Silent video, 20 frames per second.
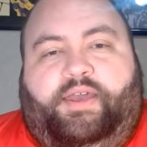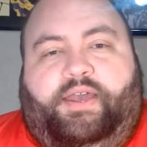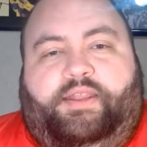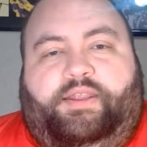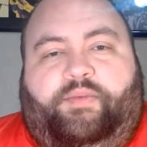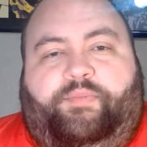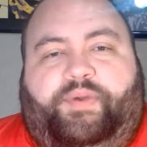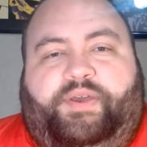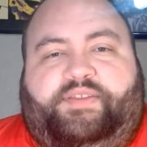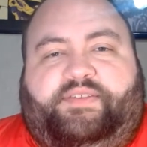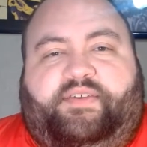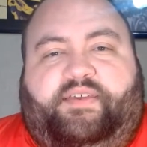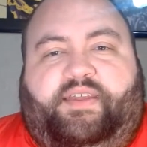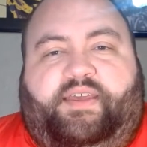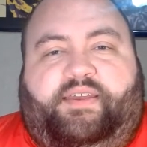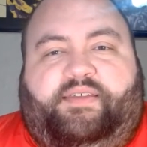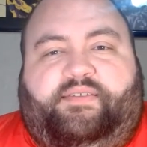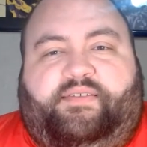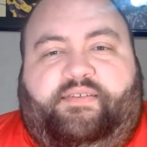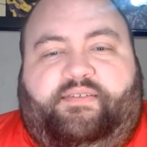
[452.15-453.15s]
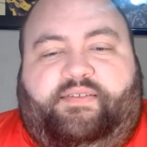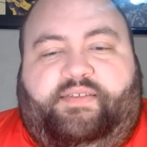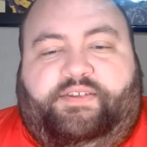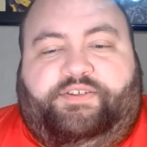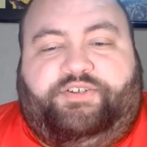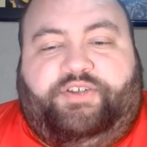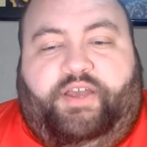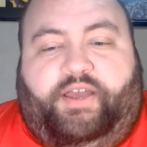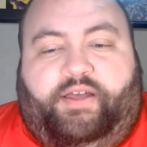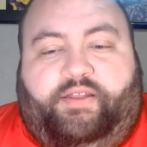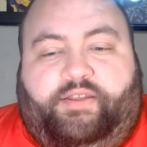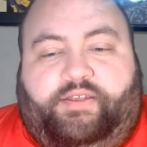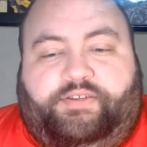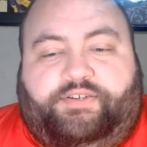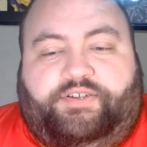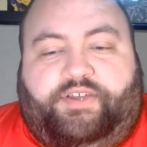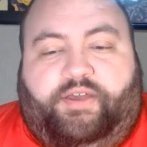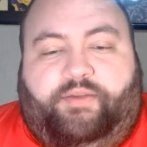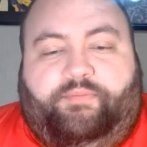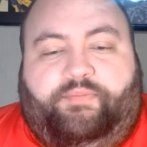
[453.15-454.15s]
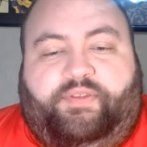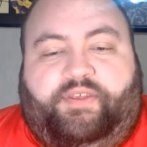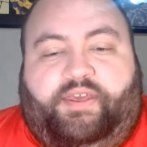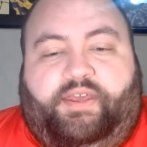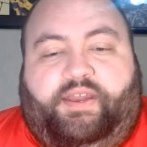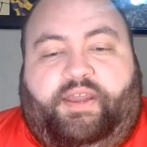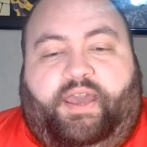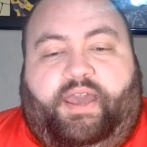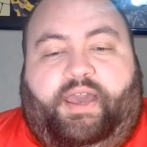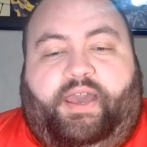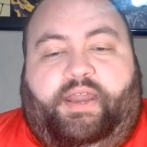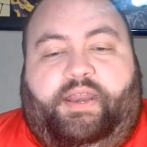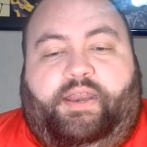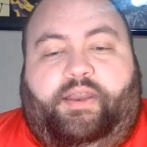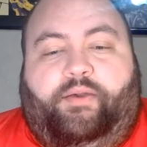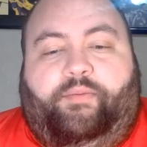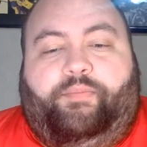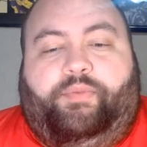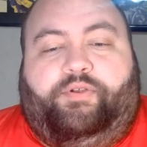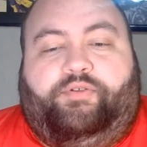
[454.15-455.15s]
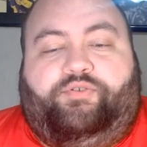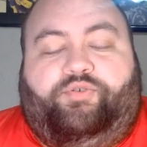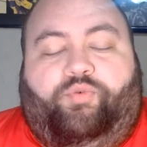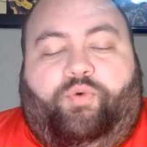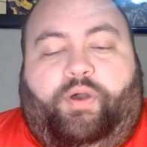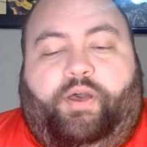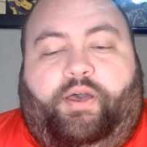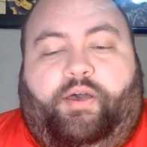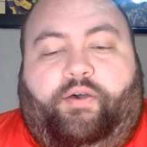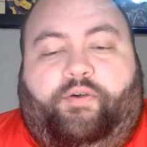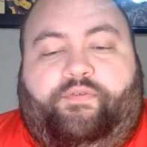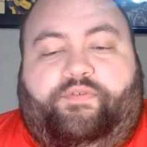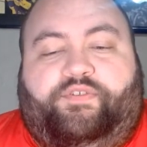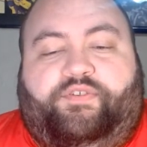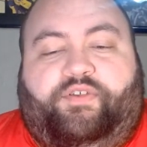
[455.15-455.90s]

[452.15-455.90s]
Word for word: in the Big Ten ACC Challenge, comes in at number 12.